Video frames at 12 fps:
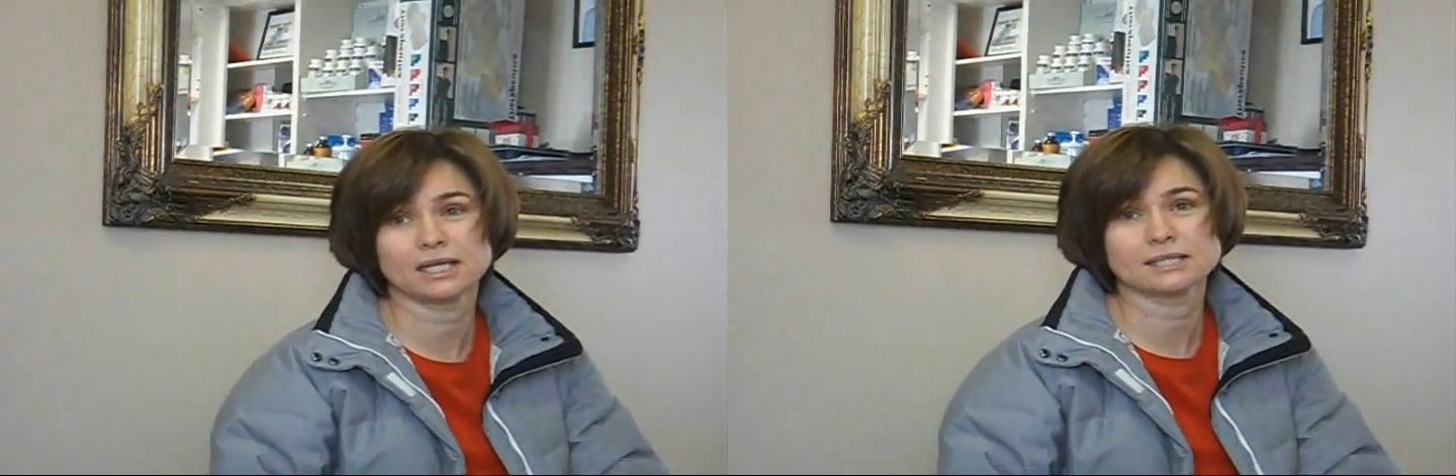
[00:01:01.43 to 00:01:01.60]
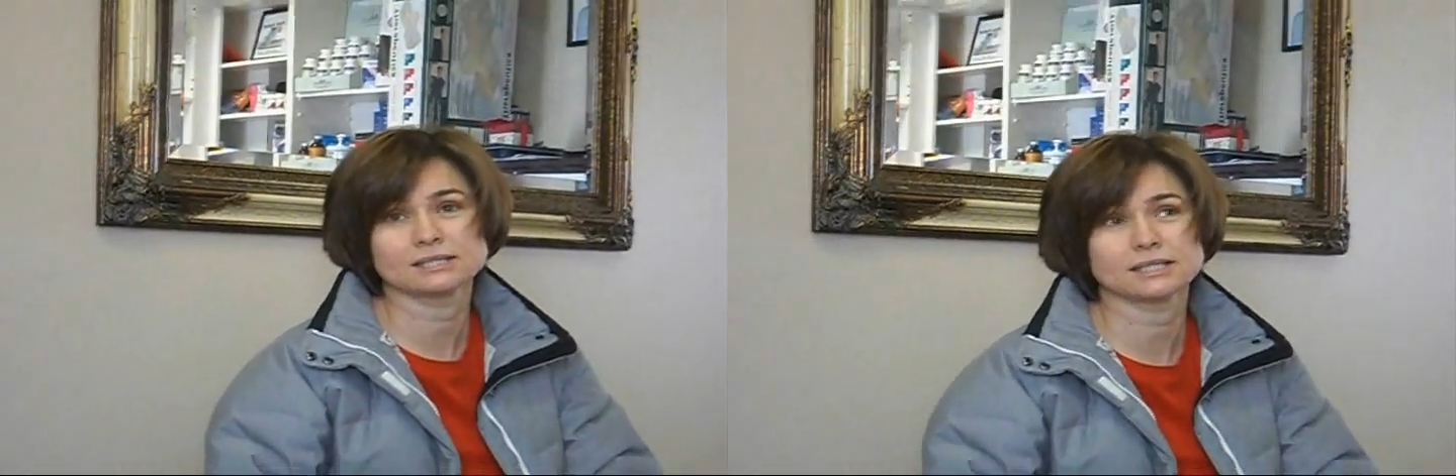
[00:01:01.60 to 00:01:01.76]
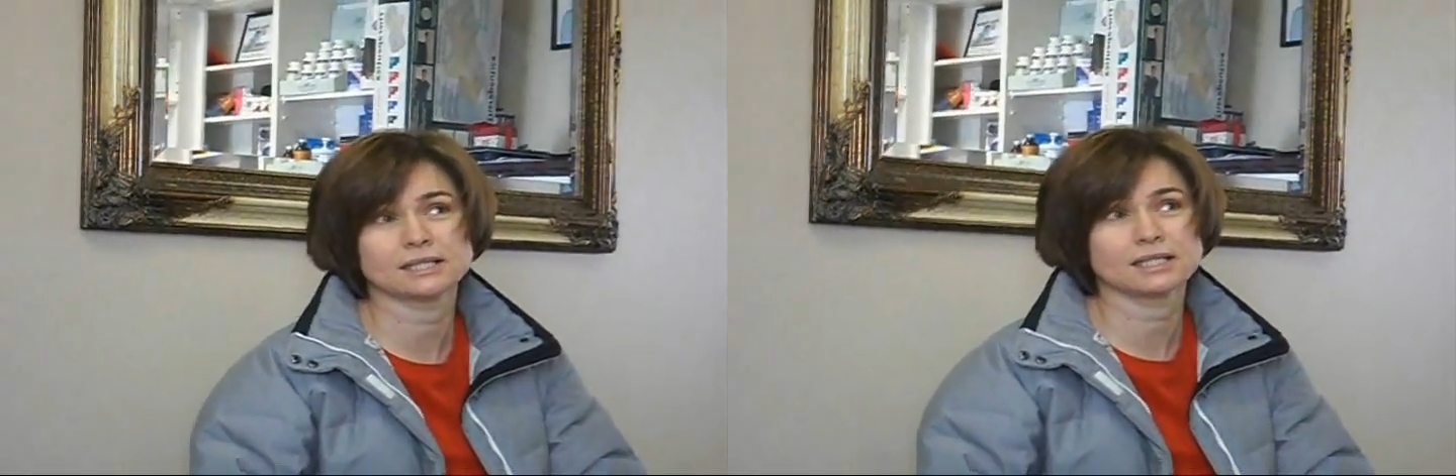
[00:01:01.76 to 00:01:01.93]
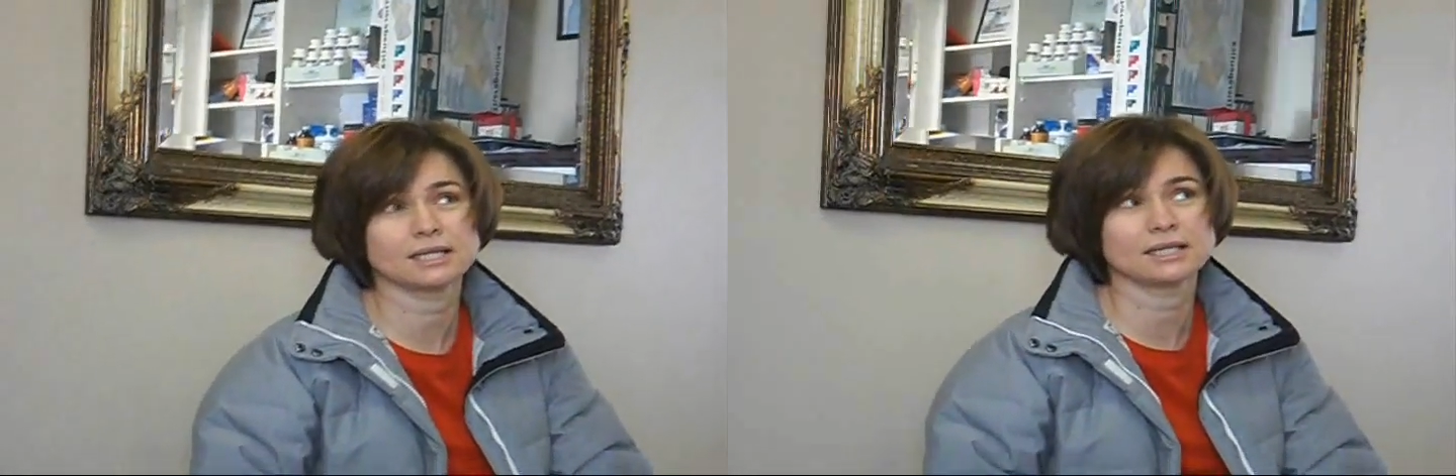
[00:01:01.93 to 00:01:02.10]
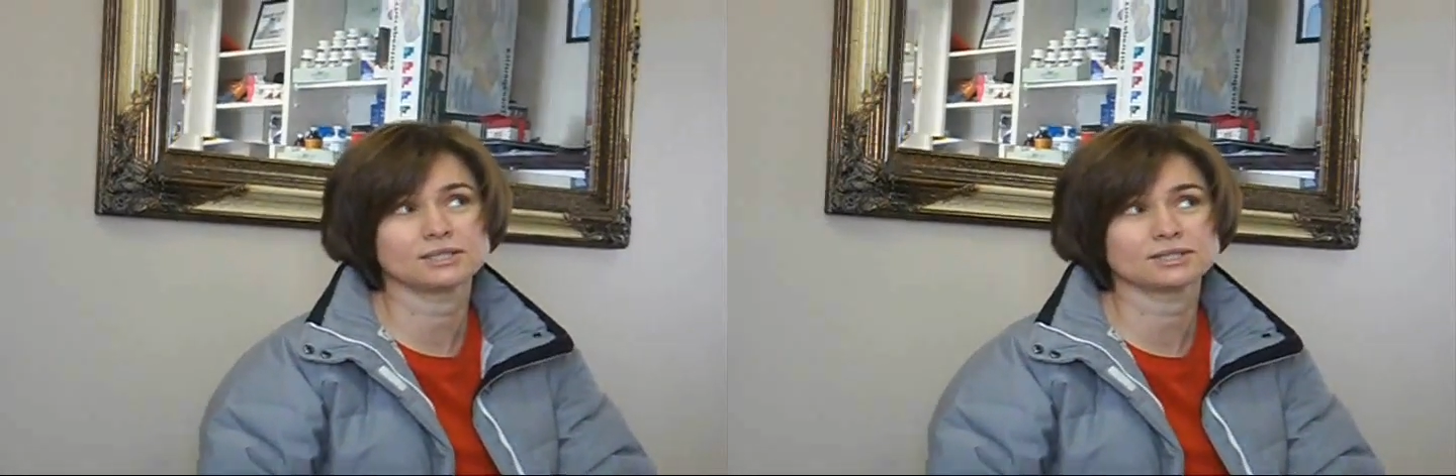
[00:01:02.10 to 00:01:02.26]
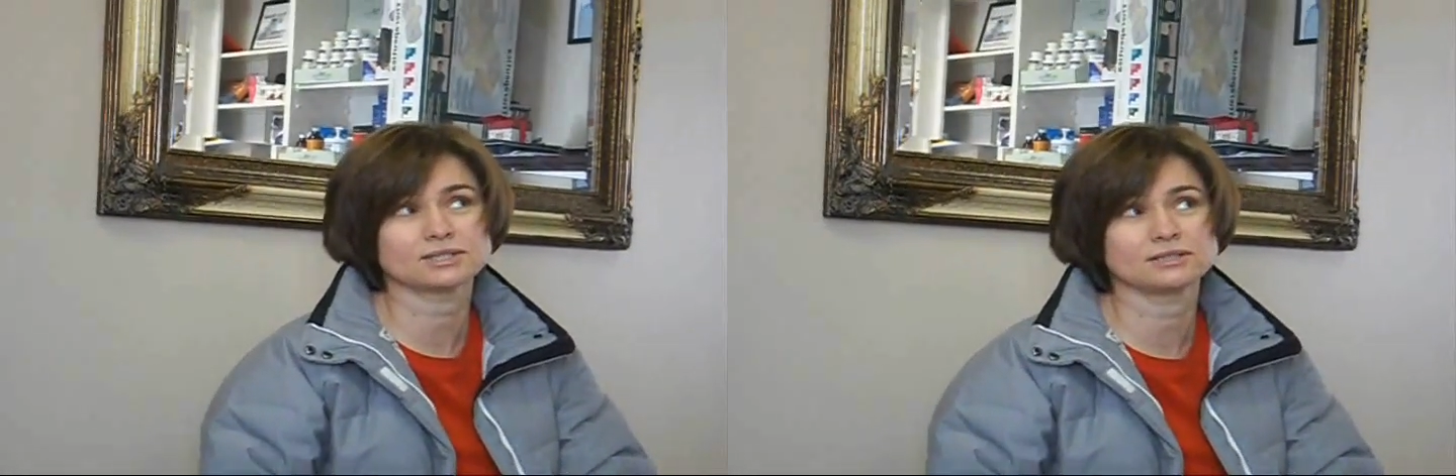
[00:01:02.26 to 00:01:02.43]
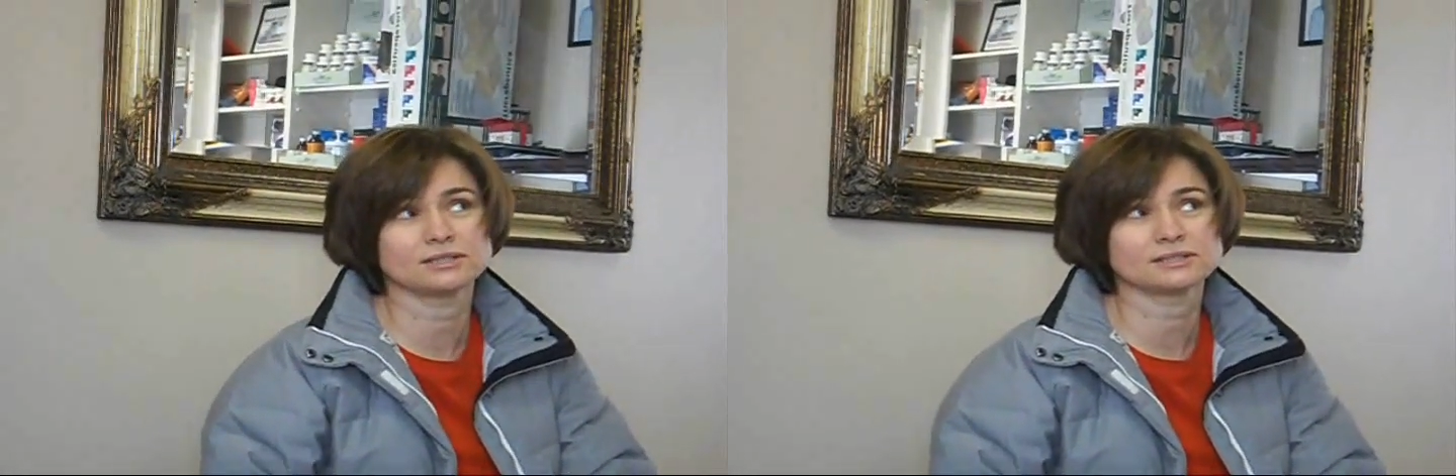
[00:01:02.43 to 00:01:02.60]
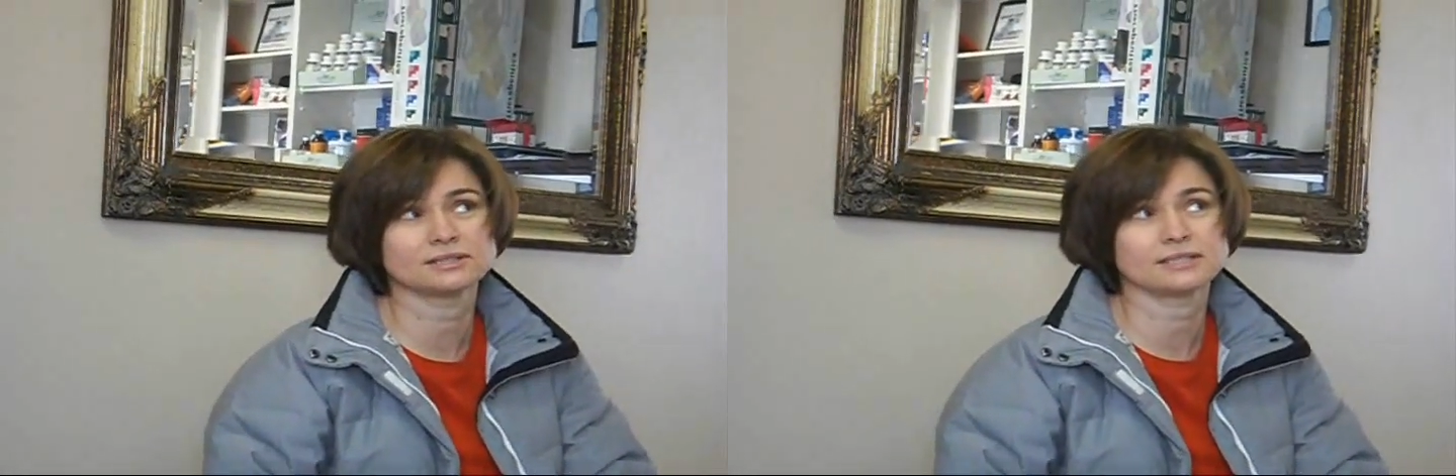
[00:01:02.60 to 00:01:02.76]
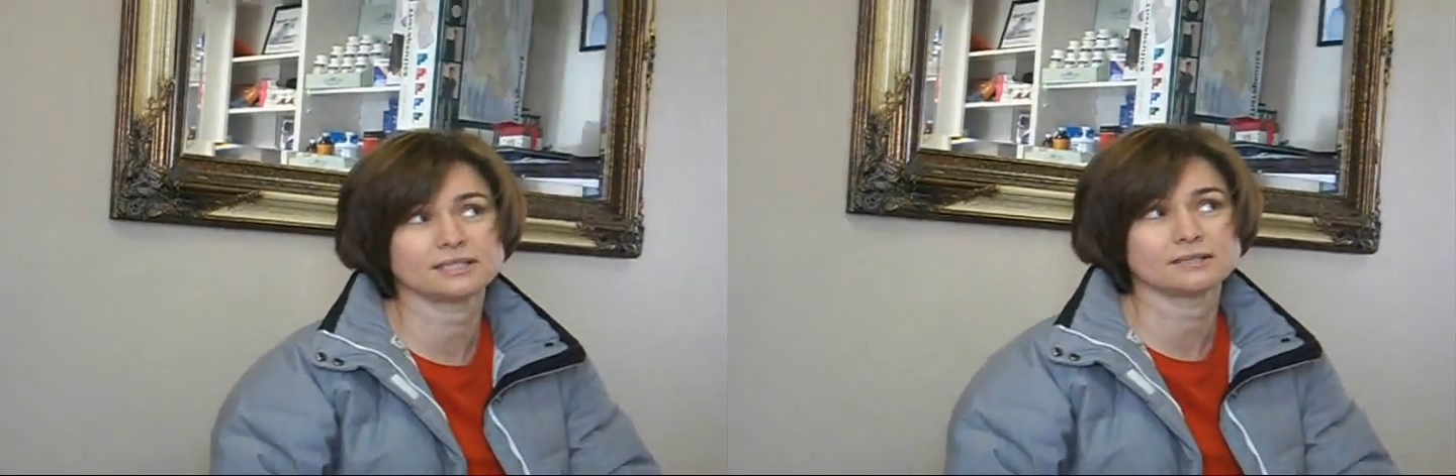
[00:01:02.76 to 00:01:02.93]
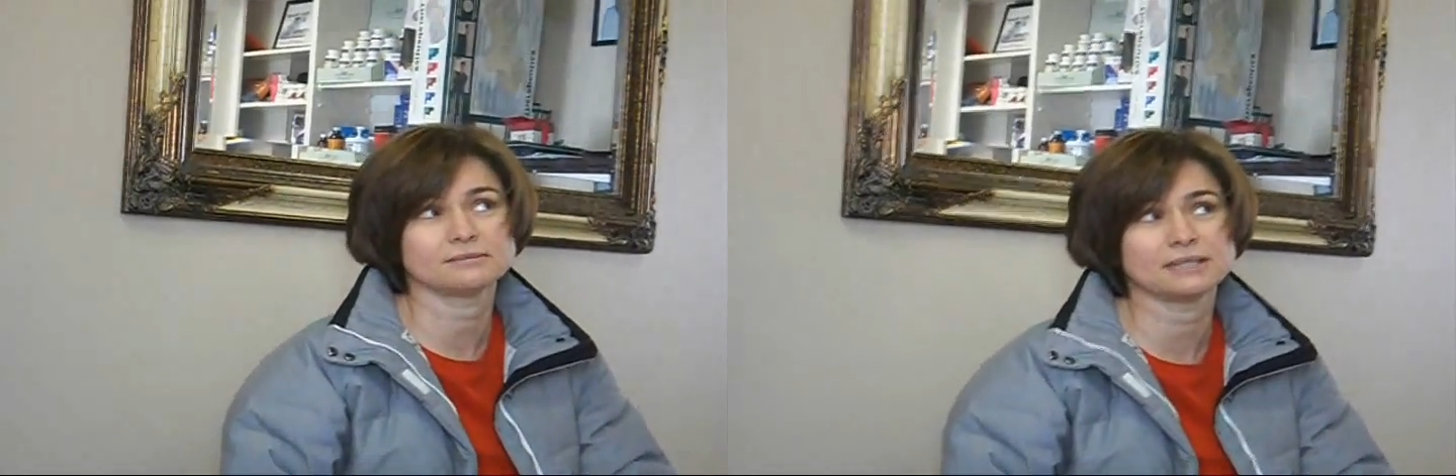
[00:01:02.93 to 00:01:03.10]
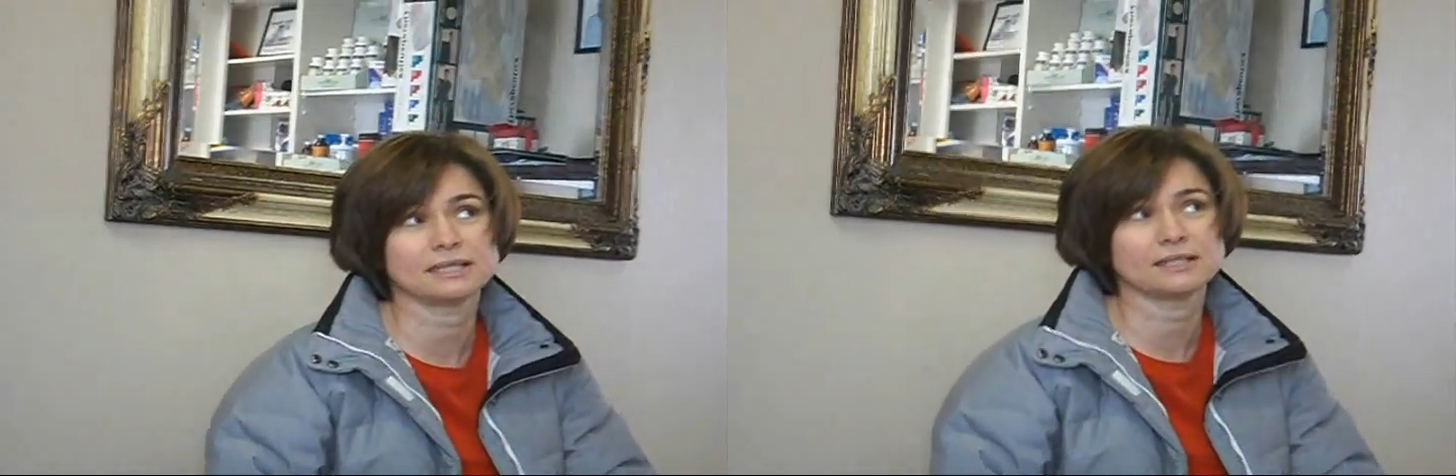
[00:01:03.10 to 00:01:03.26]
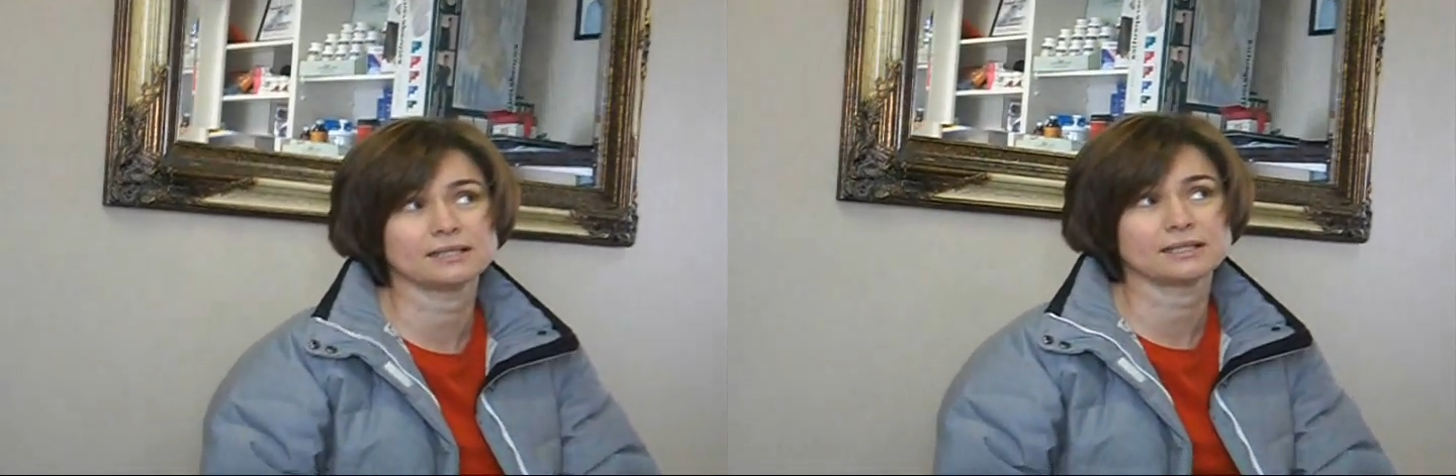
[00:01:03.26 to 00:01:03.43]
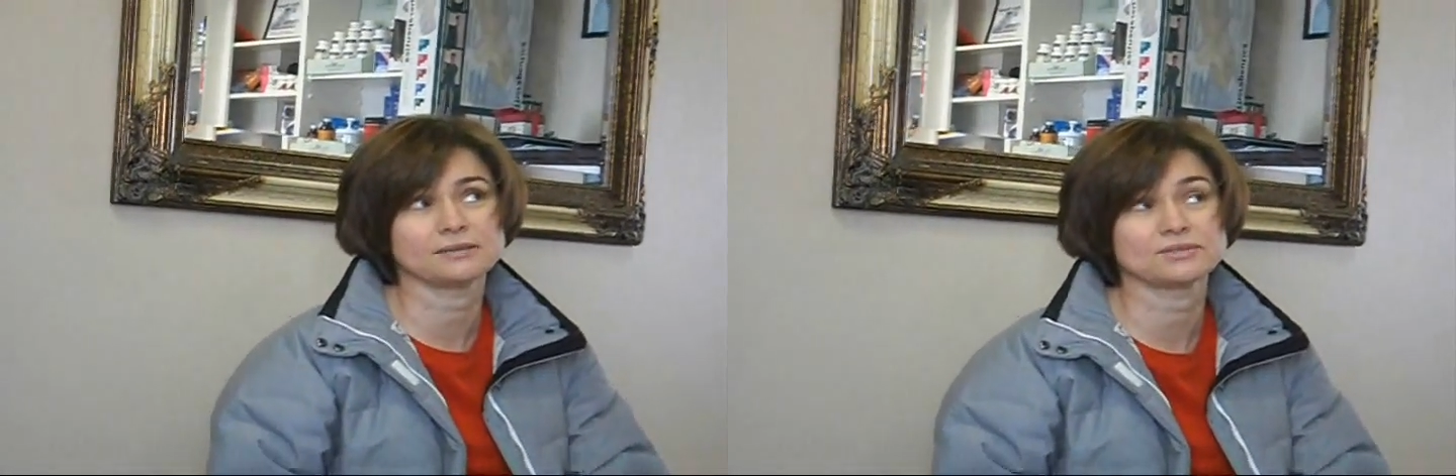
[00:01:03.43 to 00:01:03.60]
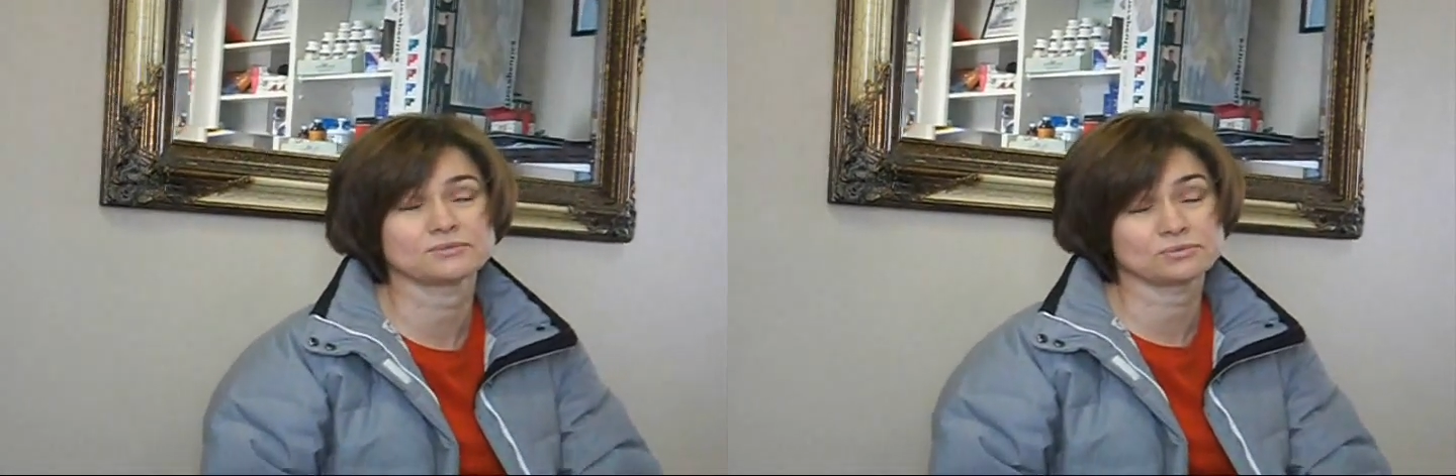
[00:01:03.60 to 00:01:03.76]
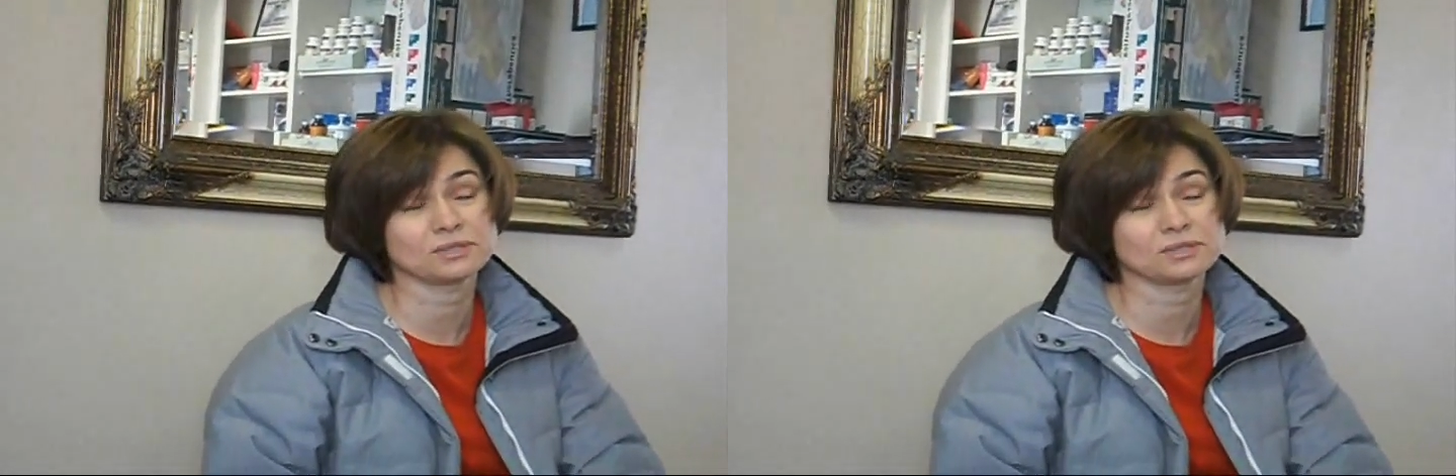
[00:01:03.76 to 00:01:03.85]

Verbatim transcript: And uh, I just looked at him, and I was